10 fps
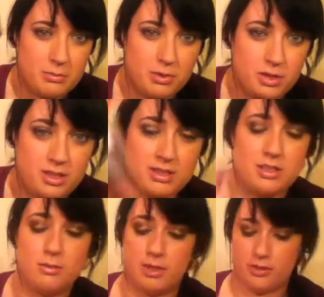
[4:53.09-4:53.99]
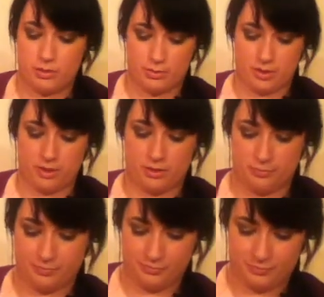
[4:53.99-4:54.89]
but I'll still wear it through winter
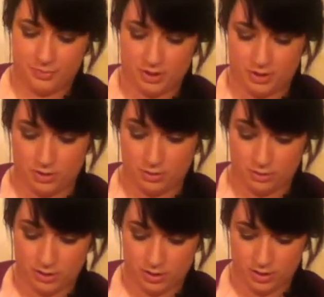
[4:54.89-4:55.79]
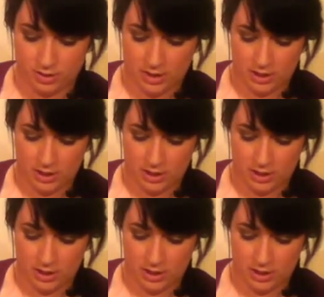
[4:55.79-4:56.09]
because it's gorgeous.